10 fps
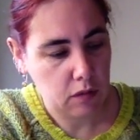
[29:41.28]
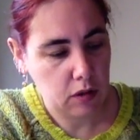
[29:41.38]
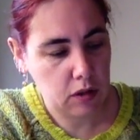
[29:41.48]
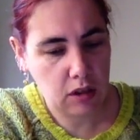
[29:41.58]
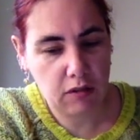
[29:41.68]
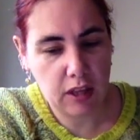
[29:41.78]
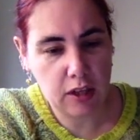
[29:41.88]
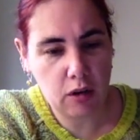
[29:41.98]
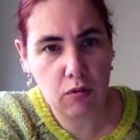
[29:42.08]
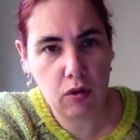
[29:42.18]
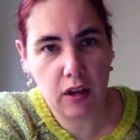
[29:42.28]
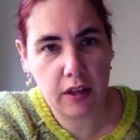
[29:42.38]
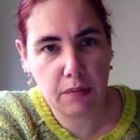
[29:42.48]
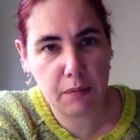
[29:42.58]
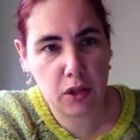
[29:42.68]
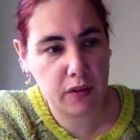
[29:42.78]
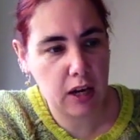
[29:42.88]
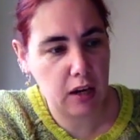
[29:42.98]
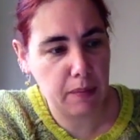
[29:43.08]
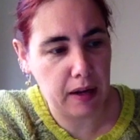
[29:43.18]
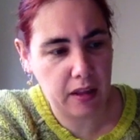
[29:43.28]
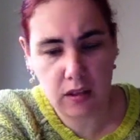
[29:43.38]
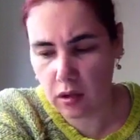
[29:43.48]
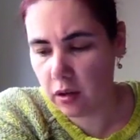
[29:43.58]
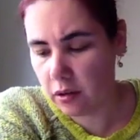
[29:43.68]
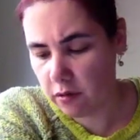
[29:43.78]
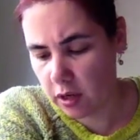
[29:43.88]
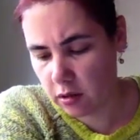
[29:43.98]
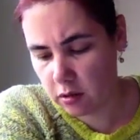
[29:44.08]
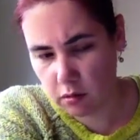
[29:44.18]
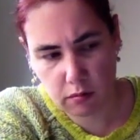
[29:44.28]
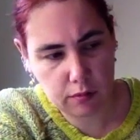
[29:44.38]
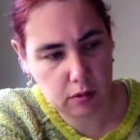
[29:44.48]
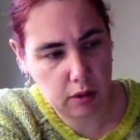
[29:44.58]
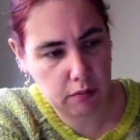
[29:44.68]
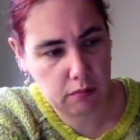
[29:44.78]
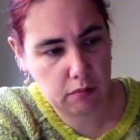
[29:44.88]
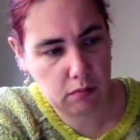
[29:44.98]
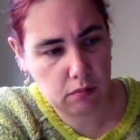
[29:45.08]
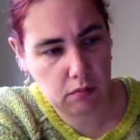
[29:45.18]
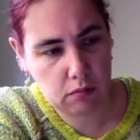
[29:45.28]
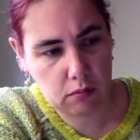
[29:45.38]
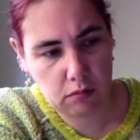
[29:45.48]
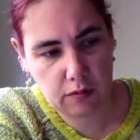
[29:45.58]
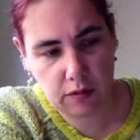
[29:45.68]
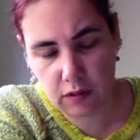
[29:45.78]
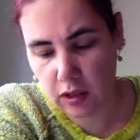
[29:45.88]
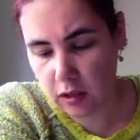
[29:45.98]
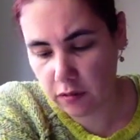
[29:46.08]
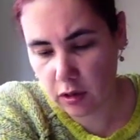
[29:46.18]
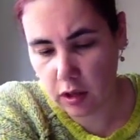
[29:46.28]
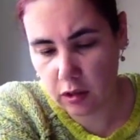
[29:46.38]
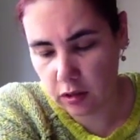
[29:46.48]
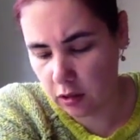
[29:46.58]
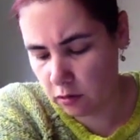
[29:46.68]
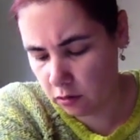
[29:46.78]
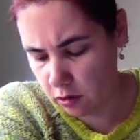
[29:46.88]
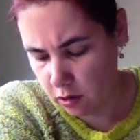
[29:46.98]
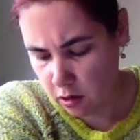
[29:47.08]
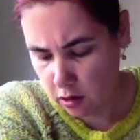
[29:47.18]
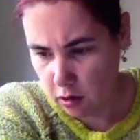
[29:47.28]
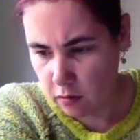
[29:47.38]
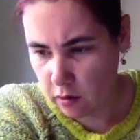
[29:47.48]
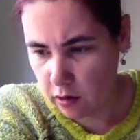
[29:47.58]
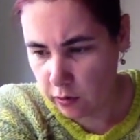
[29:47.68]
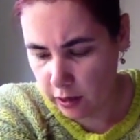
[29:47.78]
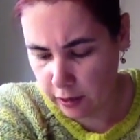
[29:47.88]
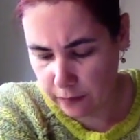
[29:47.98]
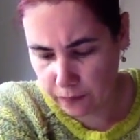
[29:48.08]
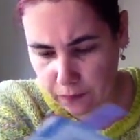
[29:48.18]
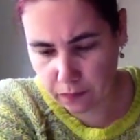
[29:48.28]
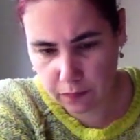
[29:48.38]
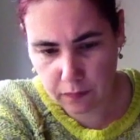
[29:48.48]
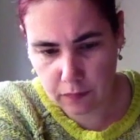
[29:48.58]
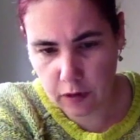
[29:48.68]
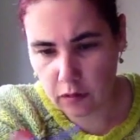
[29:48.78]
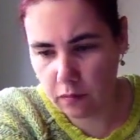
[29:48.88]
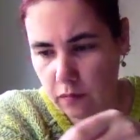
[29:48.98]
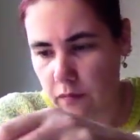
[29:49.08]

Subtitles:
Considering they don't look like there's much of a colour palette, there's a lot of threads. There's like 15 different colours in those. Where are we at? Oh.